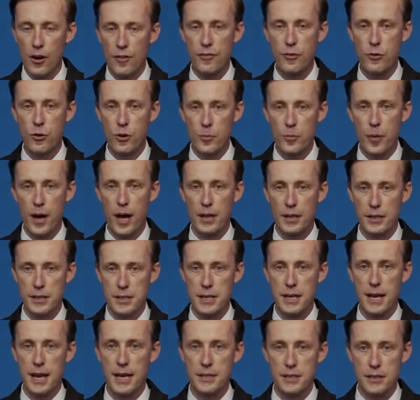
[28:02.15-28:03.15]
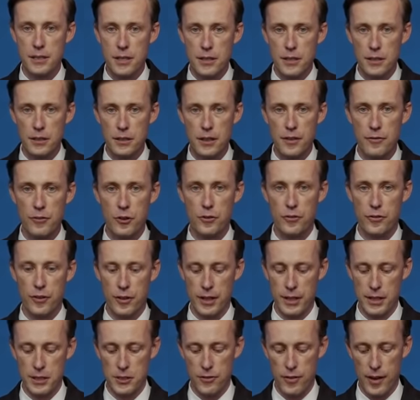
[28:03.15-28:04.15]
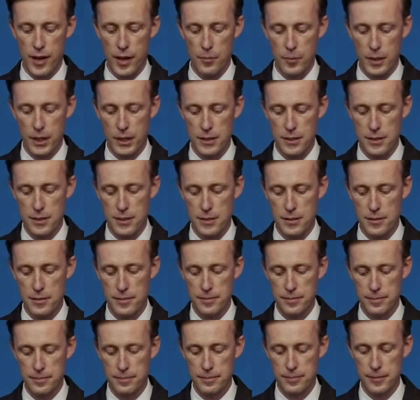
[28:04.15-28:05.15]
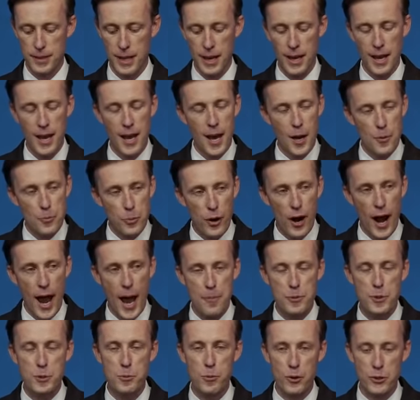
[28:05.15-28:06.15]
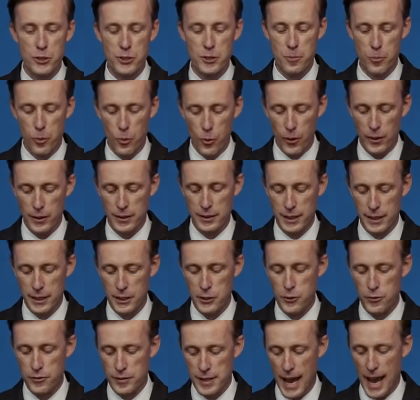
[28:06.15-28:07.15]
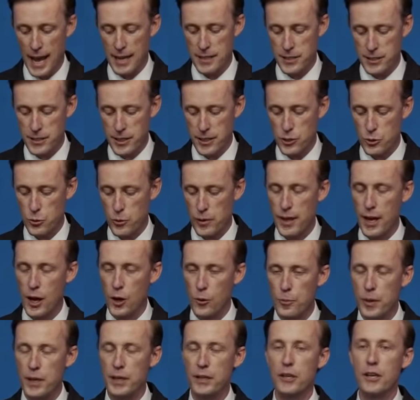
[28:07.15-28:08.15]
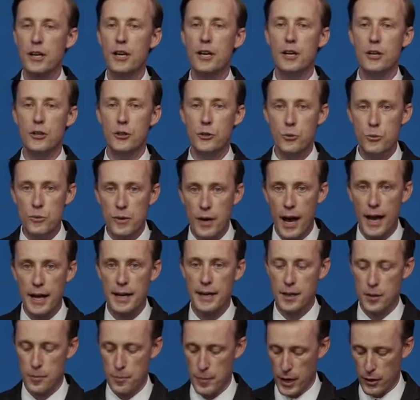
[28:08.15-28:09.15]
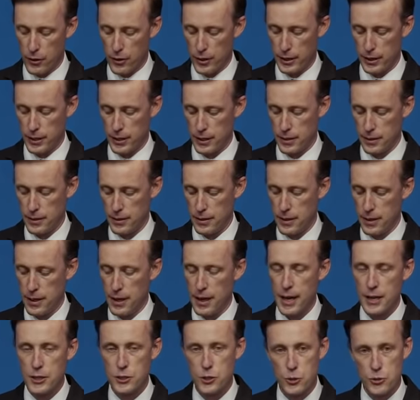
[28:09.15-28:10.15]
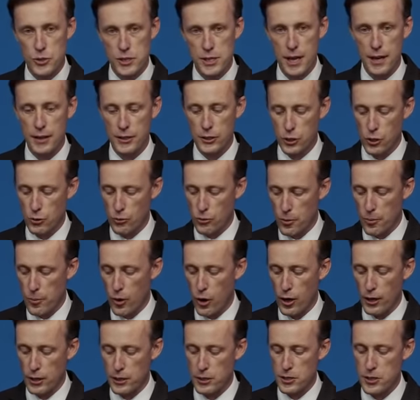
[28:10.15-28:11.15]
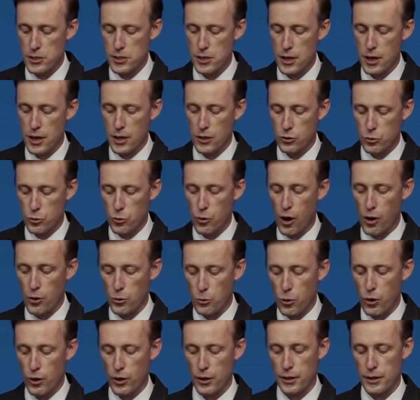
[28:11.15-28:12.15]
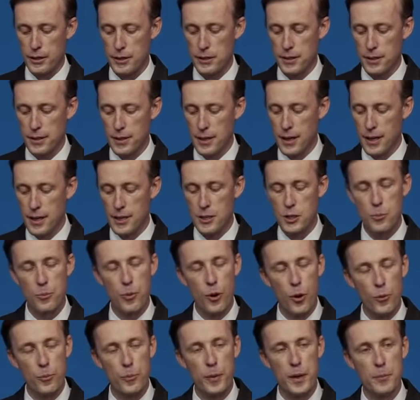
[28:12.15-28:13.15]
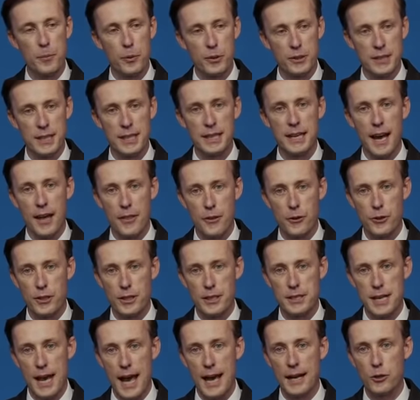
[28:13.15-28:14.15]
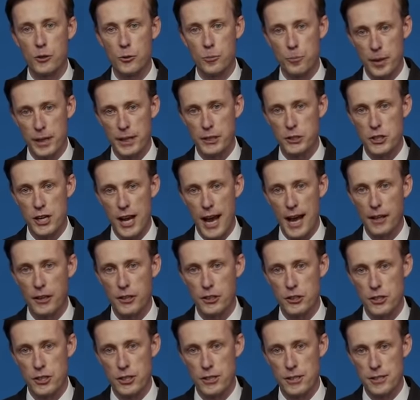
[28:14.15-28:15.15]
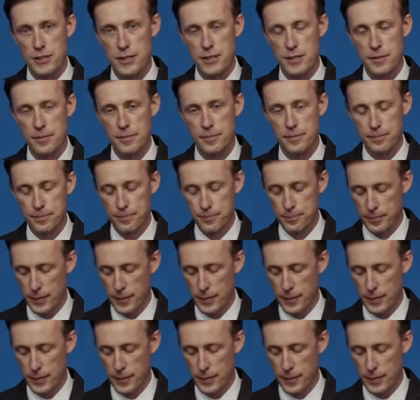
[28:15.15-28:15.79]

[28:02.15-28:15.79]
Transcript: Our foreign policy has to deliver for these families. And perhaps most importantly, you've tasked us with helping unite America, as you said in your remarks, through our work to pull people together to tackle big challenges.